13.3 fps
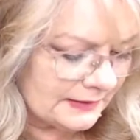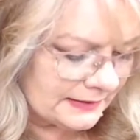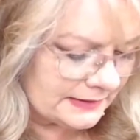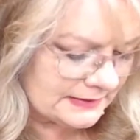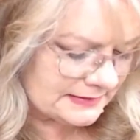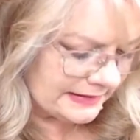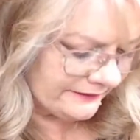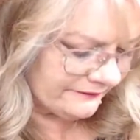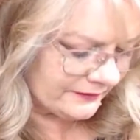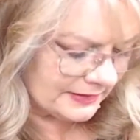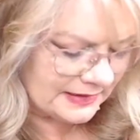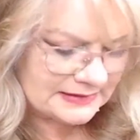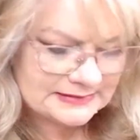It's
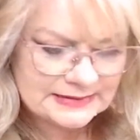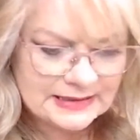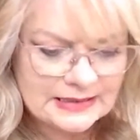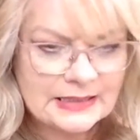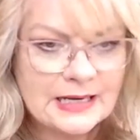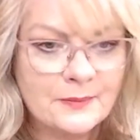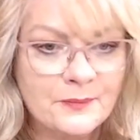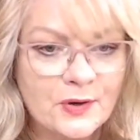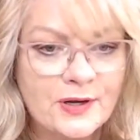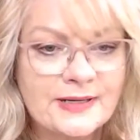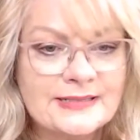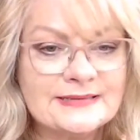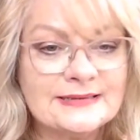definitely sneaking up
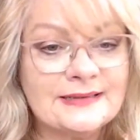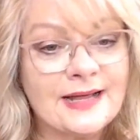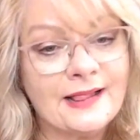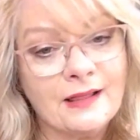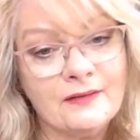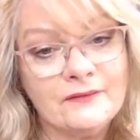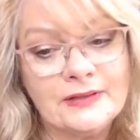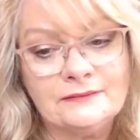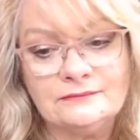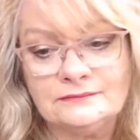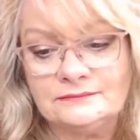on us, and I love it.